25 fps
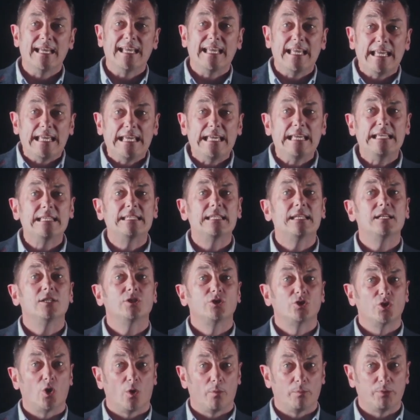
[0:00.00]
easing
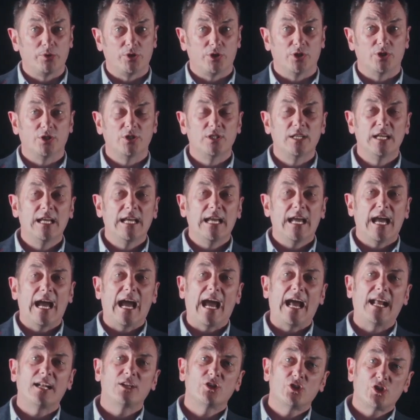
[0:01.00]
adoption
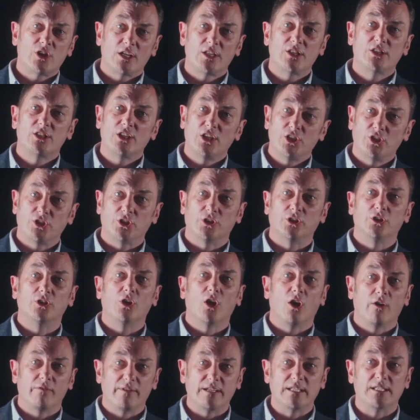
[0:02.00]
and transition
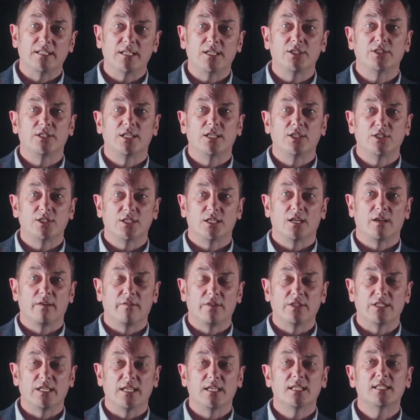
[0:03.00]
of existing
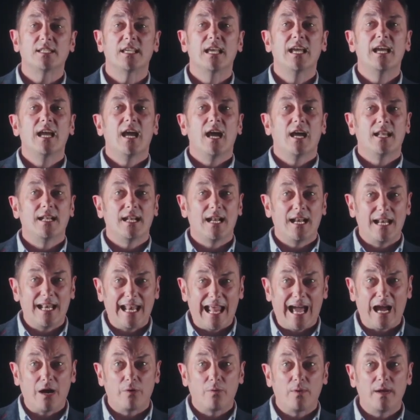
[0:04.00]
services and
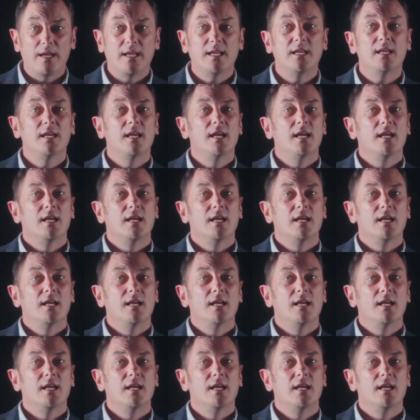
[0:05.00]
allowing